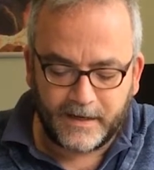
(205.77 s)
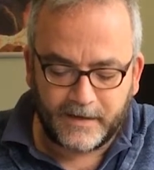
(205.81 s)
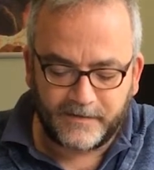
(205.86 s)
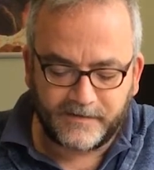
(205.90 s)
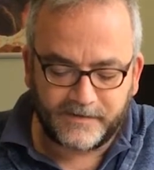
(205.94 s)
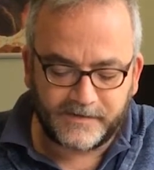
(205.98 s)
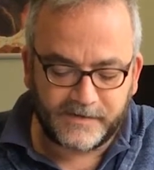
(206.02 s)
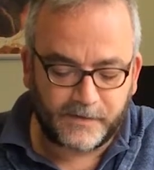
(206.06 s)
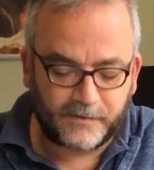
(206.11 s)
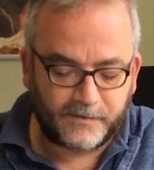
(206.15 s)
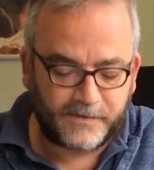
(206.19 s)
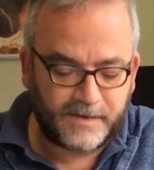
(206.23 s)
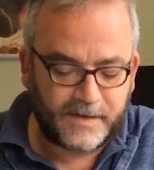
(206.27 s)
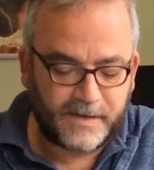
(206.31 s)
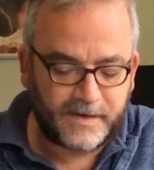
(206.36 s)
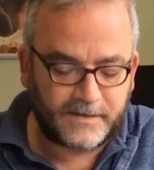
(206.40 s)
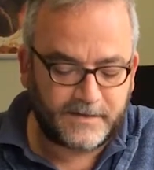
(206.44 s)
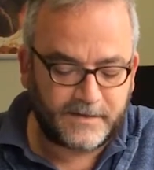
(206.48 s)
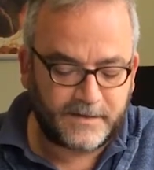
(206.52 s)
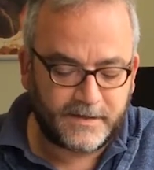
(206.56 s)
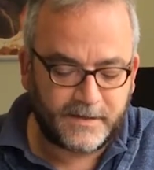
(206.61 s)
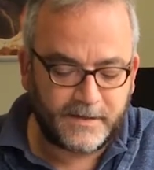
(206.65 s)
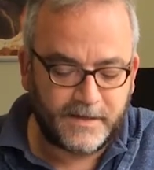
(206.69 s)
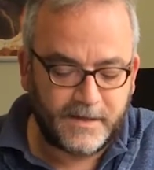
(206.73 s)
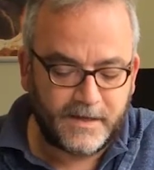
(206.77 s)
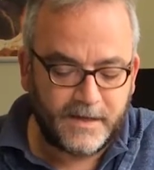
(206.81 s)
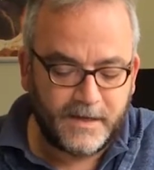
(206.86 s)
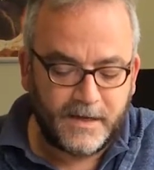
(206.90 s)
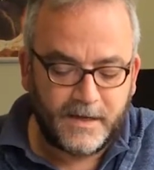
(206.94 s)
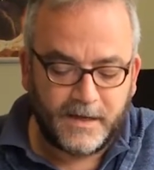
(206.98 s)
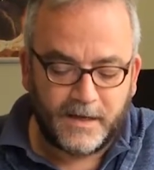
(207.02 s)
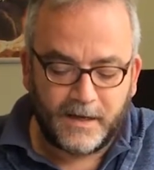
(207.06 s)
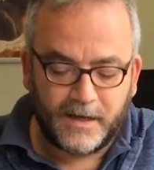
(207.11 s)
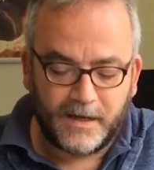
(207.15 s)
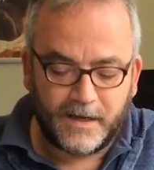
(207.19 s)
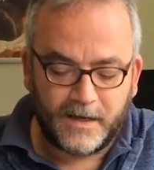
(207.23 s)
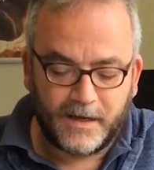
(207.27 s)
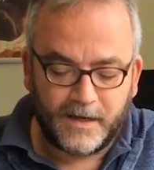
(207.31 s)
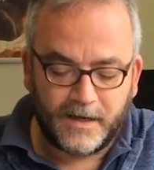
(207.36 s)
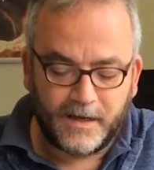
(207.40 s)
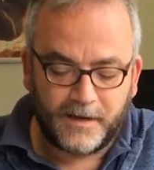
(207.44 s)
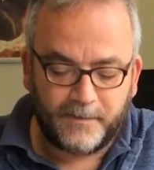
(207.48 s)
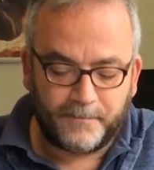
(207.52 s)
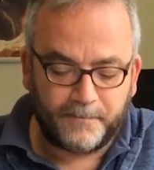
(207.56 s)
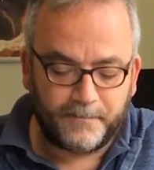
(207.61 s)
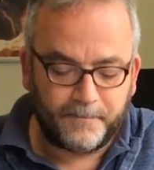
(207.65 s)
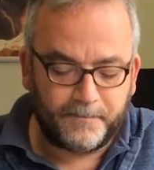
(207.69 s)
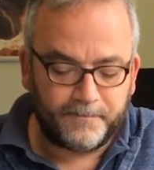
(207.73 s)
So then,
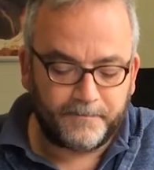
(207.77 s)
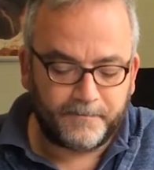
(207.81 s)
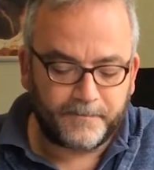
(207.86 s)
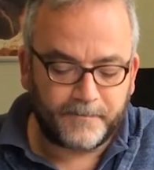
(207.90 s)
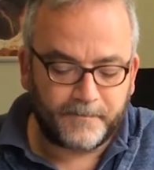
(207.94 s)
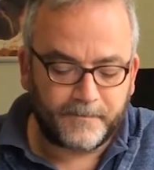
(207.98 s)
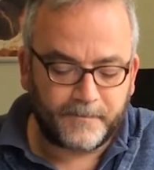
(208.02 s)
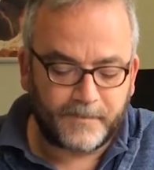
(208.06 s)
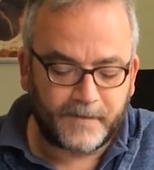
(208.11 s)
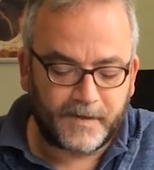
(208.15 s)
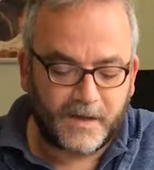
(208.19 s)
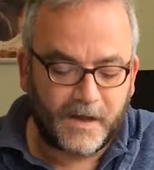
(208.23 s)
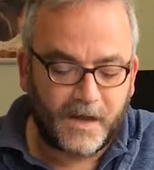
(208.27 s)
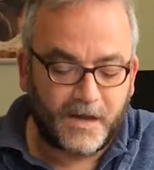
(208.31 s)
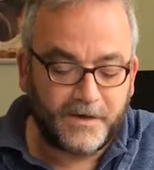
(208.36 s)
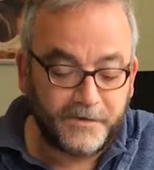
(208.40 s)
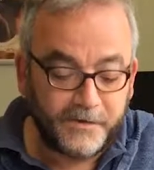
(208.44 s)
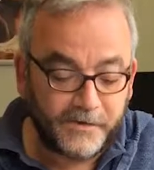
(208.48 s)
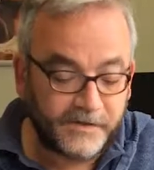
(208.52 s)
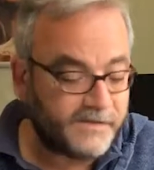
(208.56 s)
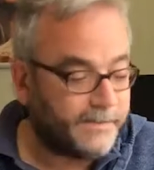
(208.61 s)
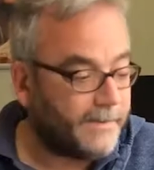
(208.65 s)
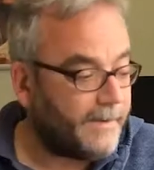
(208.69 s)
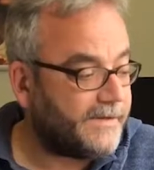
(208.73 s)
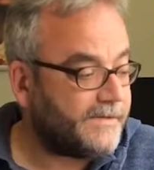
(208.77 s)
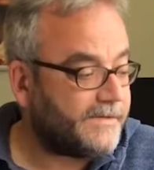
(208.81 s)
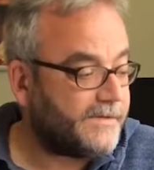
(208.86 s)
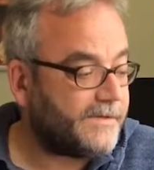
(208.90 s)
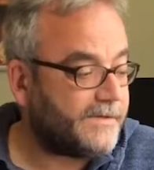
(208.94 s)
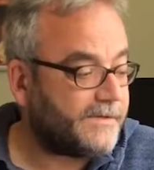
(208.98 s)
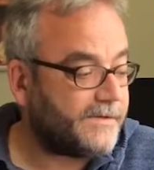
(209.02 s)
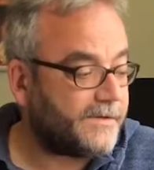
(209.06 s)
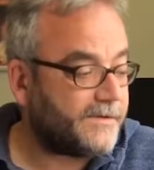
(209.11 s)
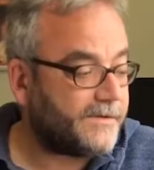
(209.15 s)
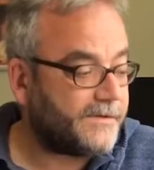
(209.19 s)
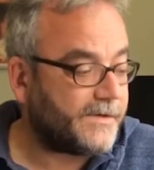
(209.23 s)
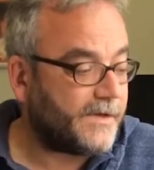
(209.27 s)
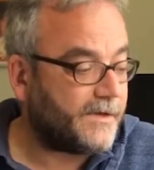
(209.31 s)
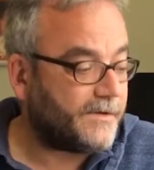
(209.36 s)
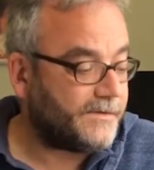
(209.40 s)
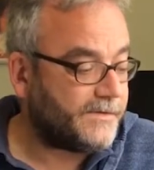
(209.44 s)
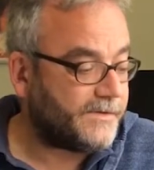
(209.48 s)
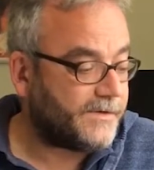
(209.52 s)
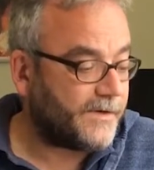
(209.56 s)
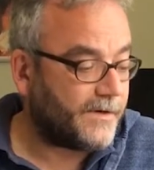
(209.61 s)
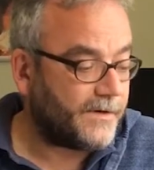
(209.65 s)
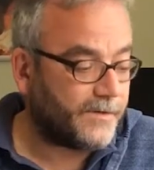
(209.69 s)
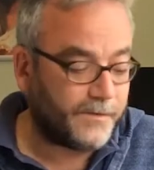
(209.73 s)
under expenses, there's
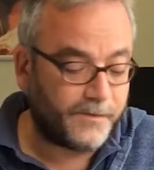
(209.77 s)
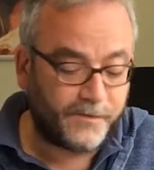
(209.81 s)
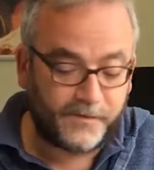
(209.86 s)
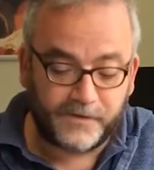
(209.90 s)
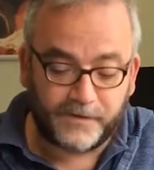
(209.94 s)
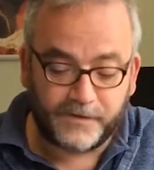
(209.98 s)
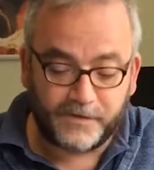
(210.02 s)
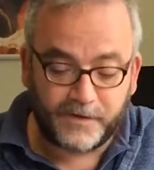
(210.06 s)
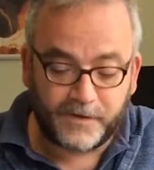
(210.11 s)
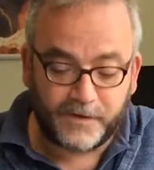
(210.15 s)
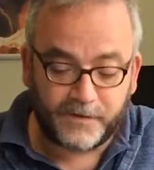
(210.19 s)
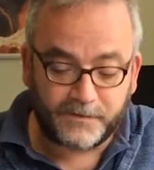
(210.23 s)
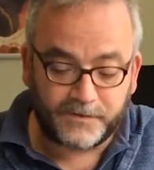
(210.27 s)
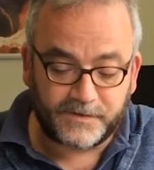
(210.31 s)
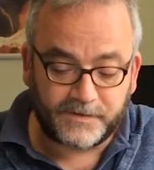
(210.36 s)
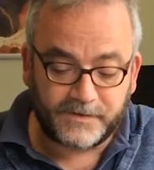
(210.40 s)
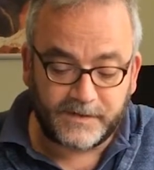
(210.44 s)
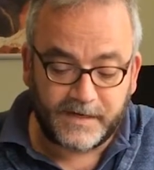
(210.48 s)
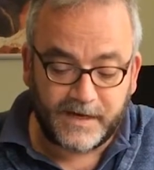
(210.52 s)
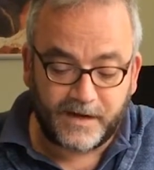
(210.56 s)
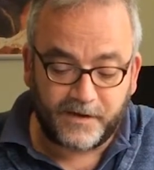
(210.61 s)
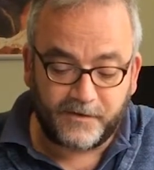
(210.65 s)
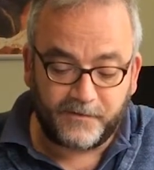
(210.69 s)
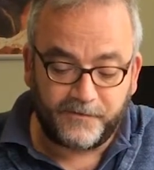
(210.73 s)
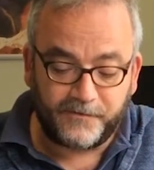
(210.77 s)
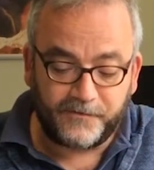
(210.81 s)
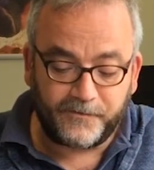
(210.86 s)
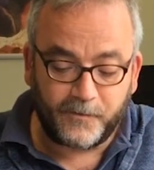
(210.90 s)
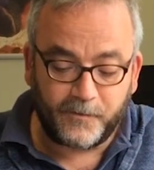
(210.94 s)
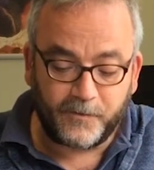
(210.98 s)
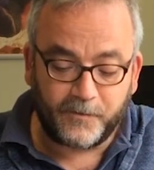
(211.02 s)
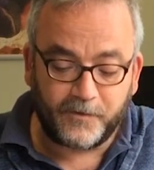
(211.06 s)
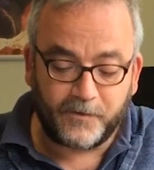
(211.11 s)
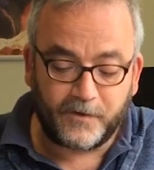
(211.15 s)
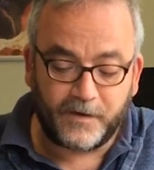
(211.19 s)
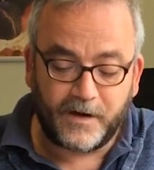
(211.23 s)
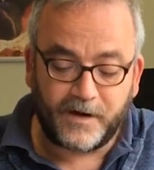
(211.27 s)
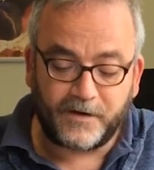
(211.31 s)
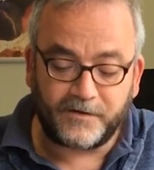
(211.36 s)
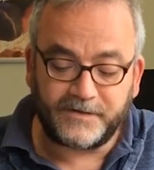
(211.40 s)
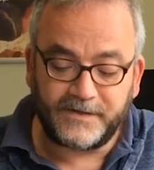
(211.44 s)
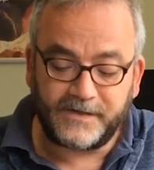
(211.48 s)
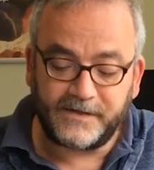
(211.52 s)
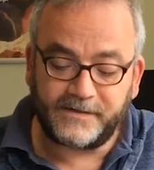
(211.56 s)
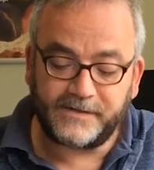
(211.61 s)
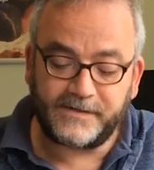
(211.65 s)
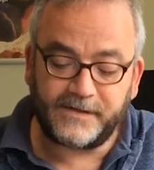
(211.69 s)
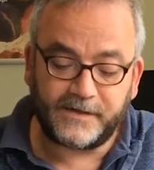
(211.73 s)
also the note now for
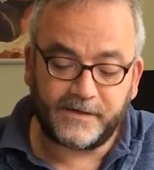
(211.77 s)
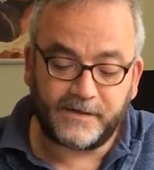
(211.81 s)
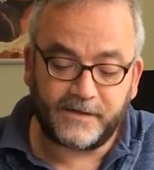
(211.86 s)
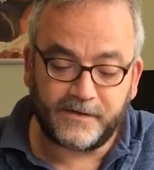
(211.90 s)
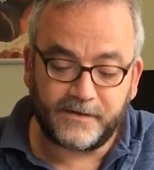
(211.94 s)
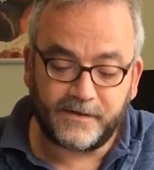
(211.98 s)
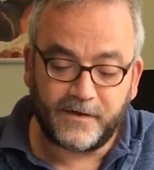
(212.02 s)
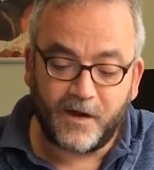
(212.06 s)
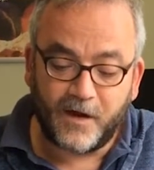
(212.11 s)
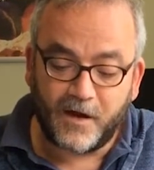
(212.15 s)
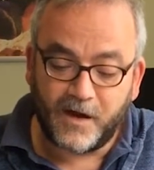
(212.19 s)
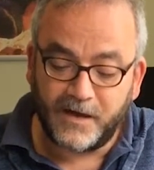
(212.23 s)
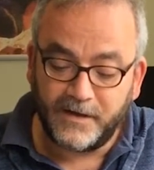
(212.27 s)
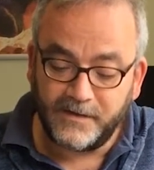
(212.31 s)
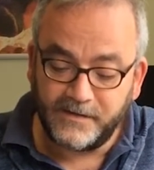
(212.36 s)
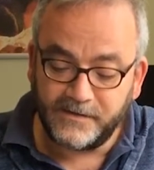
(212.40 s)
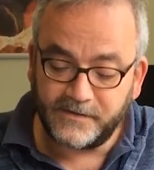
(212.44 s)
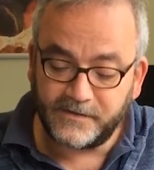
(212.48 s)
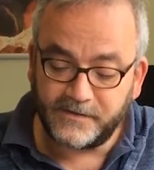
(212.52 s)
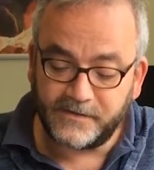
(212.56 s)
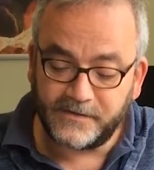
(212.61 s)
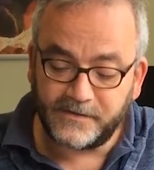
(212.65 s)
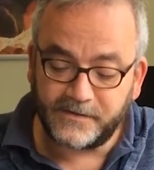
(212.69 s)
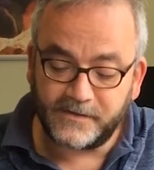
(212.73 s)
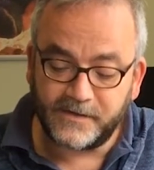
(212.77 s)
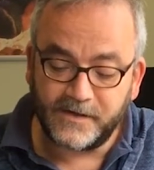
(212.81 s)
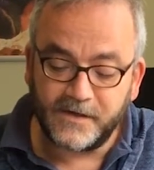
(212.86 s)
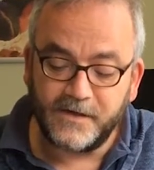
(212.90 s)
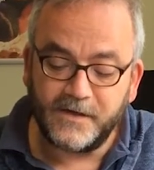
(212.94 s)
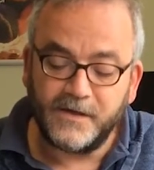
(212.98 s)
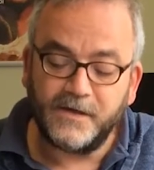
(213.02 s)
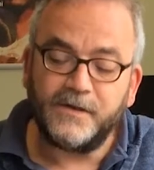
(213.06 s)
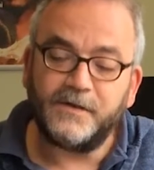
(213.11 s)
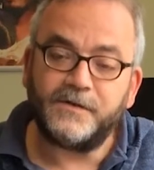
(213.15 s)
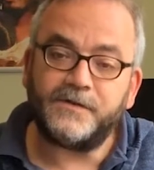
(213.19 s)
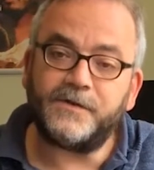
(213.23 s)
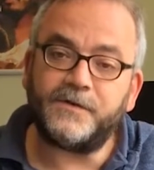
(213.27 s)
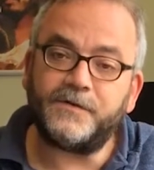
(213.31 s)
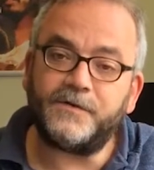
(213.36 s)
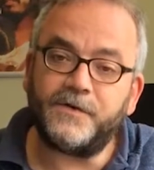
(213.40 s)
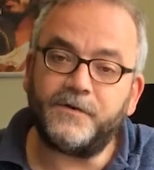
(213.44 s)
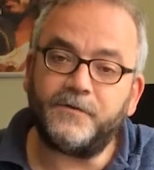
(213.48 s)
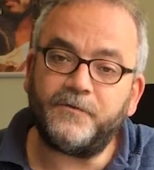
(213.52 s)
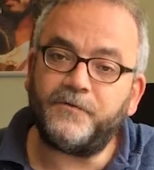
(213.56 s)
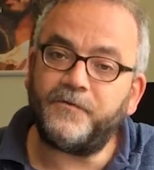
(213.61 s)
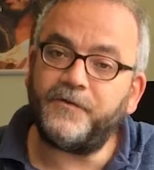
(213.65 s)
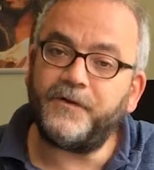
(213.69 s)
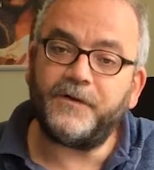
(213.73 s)
artistic costs. So
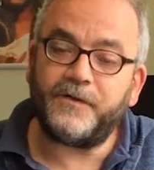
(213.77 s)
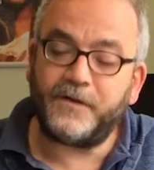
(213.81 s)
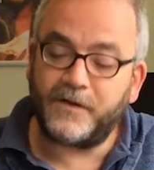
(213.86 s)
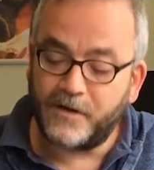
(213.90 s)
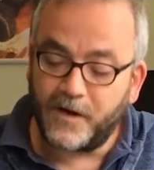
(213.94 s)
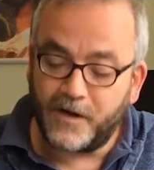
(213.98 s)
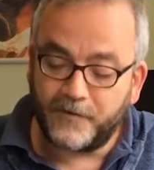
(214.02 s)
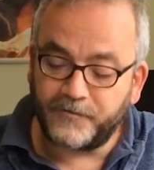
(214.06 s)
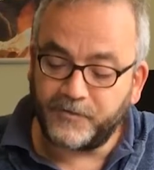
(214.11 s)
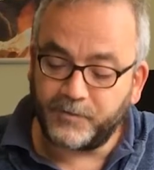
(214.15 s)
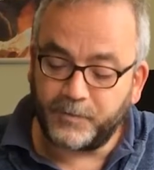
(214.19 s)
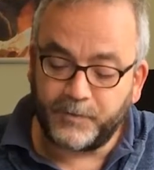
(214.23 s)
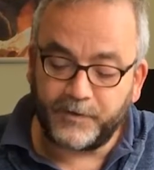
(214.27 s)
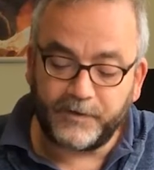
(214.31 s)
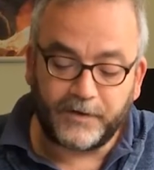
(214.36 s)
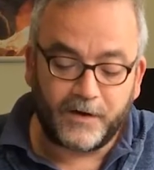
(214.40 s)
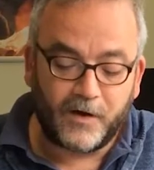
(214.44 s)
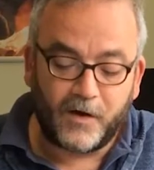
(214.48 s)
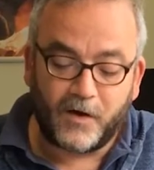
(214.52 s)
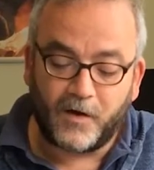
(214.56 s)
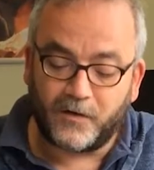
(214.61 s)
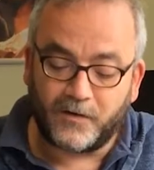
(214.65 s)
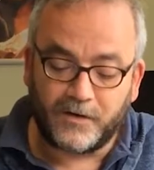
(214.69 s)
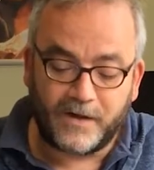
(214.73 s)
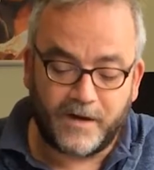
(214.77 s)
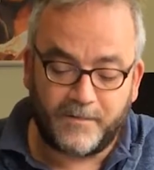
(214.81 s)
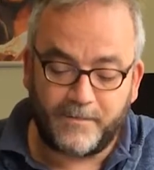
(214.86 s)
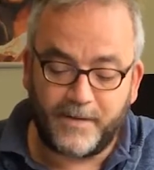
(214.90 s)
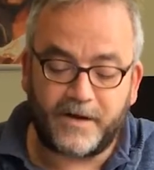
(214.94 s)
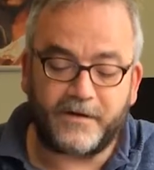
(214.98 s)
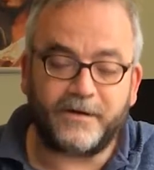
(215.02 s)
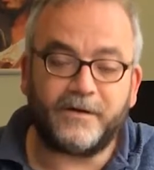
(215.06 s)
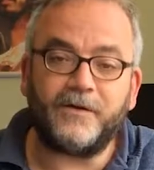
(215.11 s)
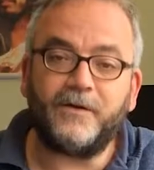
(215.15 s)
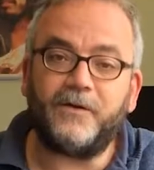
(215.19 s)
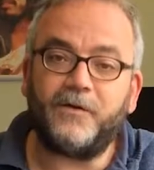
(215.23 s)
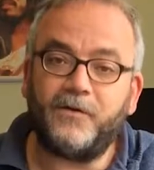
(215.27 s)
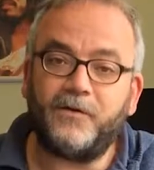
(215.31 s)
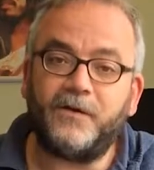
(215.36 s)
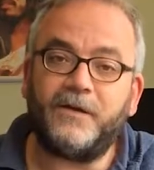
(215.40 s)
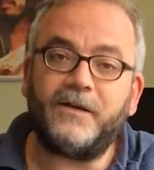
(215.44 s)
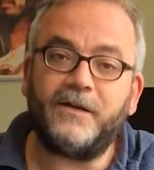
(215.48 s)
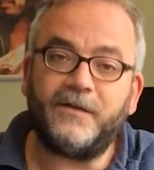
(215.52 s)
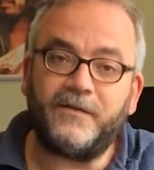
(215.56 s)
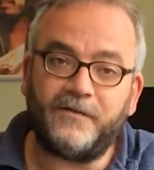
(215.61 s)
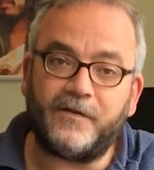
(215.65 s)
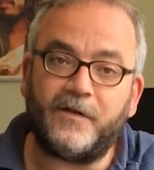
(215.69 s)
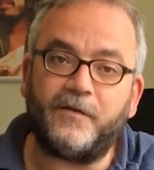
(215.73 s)
don't feel uncomfortable at all about
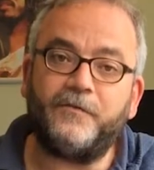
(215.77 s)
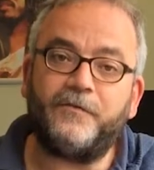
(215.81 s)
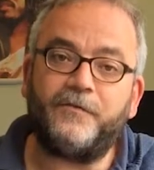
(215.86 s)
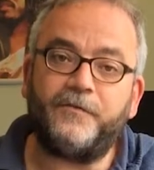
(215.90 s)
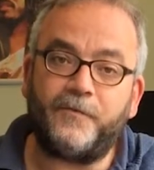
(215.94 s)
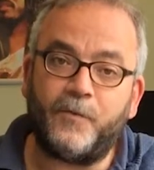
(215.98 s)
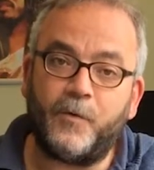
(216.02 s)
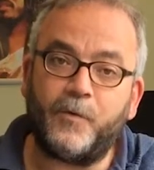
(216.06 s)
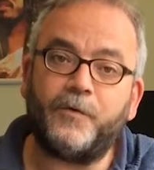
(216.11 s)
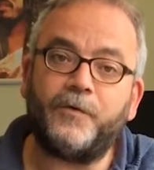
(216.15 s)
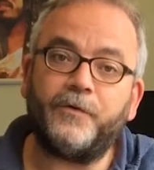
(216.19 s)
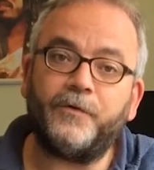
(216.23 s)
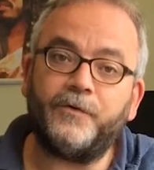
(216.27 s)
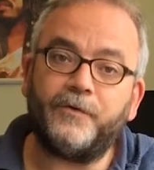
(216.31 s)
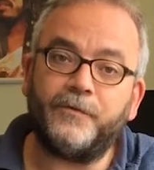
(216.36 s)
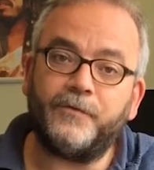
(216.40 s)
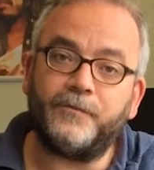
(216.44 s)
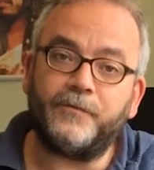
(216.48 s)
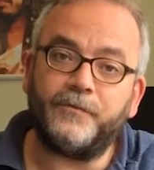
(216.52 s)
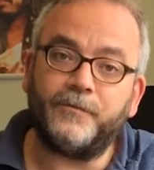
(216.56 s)
including a for